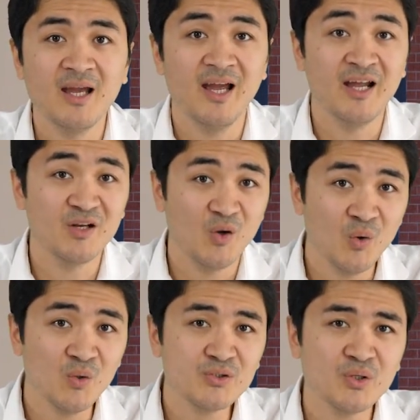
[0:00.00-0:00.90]
And
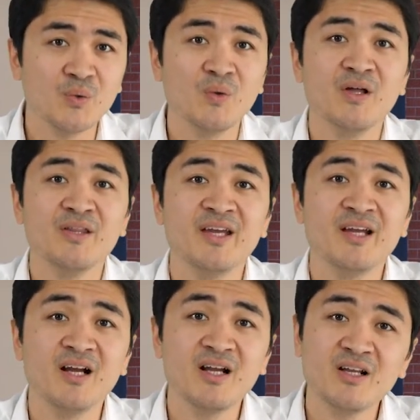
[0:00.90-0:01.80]
also
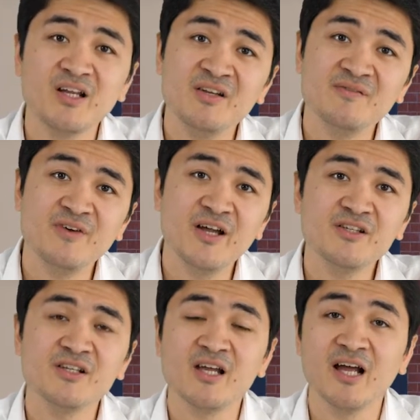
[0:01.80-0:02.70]
they
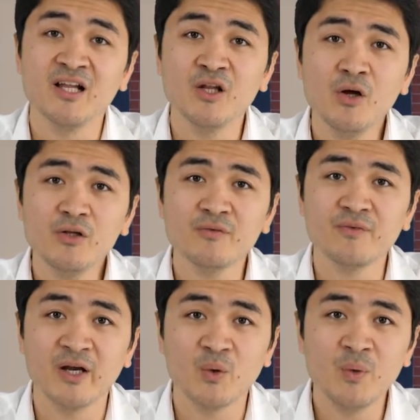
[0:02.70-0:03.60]
invented a lot of
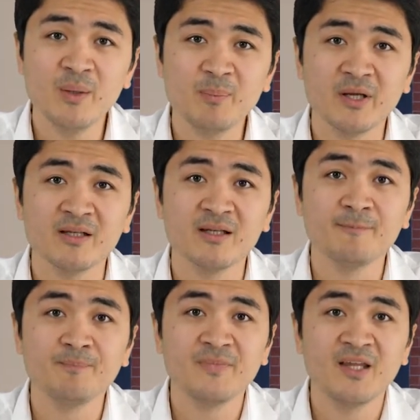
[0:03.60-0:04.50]
equipment
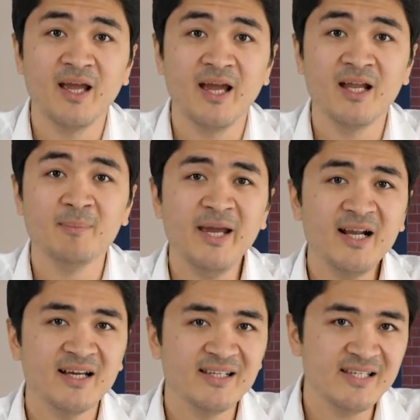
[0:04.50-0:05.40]
and
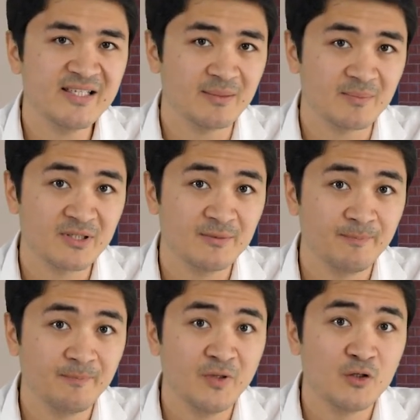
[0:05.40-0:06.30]
mechanisms
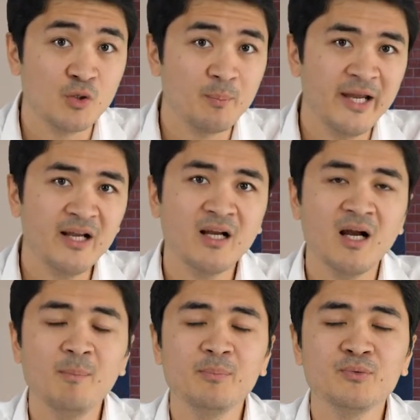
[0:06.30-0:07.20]
to make
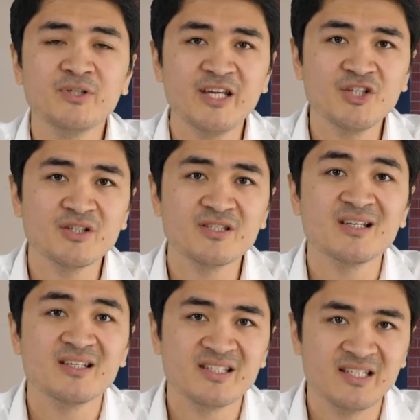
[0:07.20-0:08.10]
computations
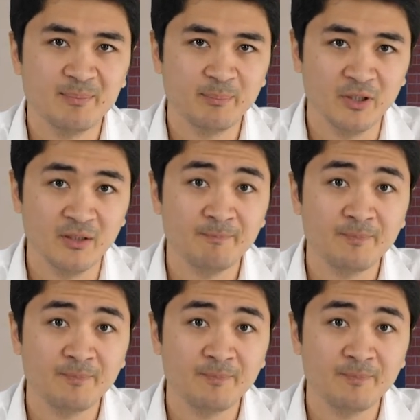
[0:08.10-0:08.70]
simple.